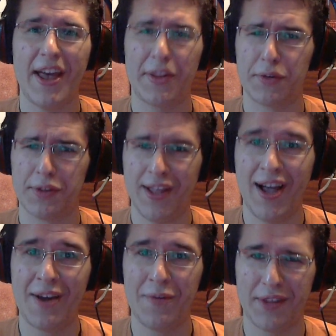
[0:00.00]
and good
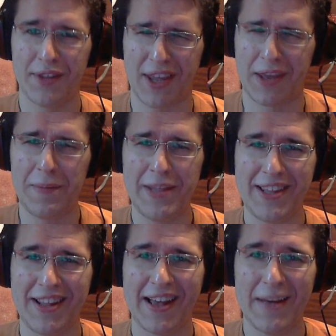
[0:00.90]
luck with
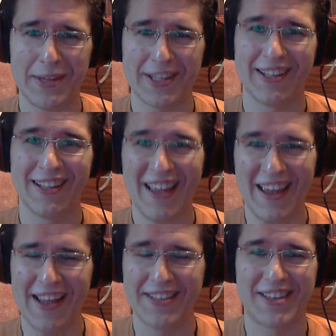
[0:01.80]
accumulating capital
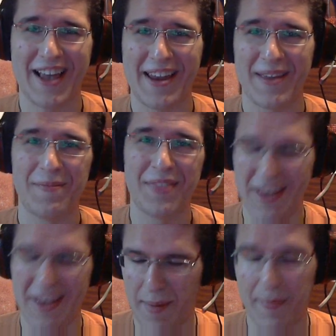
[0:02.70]
in Skyrim.
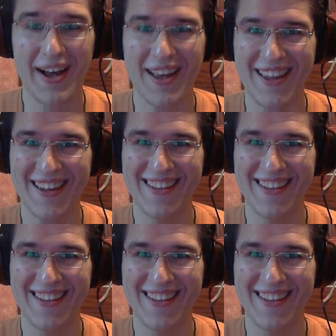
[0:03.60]
Bye-bye!